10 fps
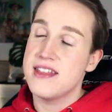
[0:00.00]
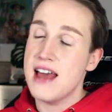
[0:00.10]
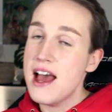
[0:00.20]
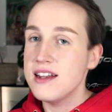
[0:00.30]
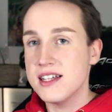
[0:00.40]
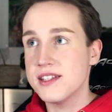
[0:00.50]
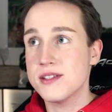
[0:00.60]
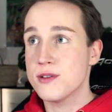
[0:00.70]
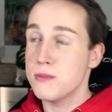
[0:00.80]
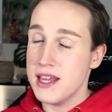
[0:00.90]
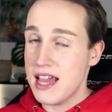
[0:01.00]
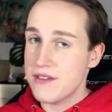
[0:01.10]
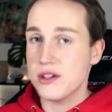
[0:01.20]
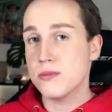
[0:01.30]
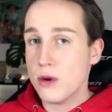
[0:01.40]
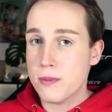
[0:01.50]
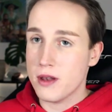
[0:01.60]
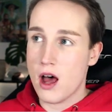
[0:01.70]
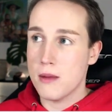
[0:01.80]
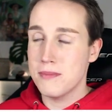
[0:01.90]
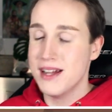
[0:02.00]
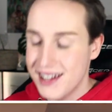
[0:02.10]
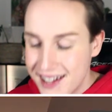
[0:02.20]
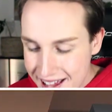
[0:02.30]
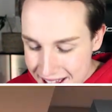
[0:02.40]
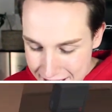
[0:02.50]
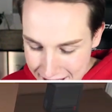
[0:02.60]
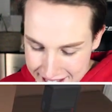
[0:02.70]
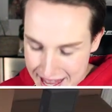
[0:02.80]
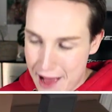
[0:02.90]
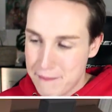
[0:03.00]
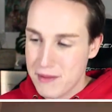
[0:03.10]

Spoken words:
and that leads to me having to burp a lot. Yeah,